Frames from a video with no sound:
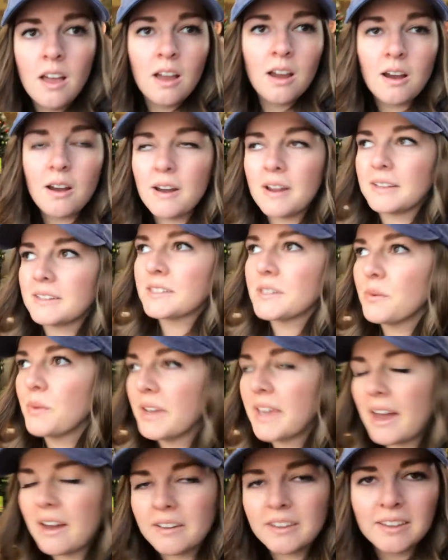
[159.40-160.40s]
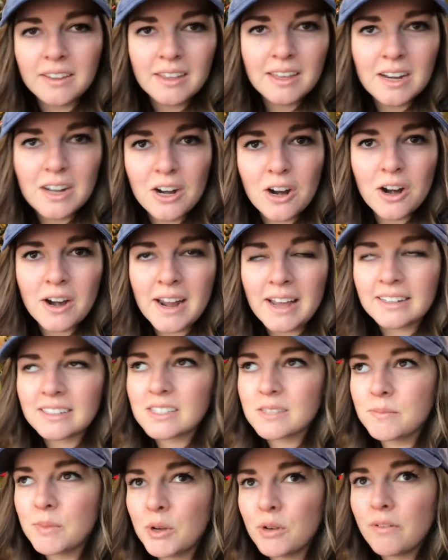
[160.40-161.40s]
Alright, so we calculated our
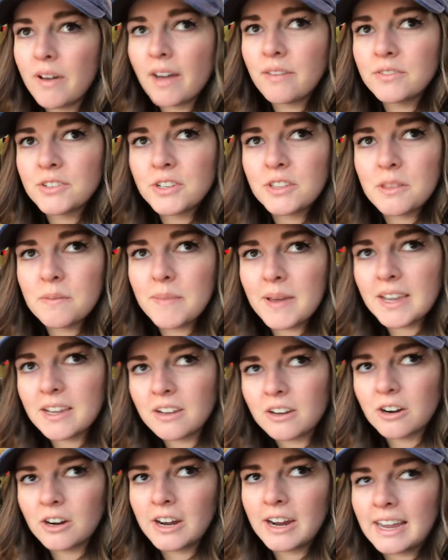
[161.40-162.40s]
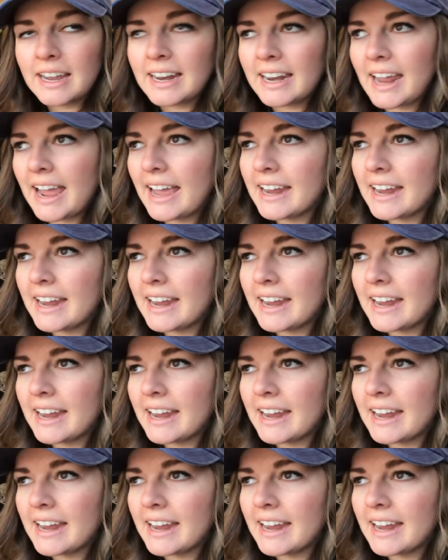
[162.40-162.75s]
next move after the bakery and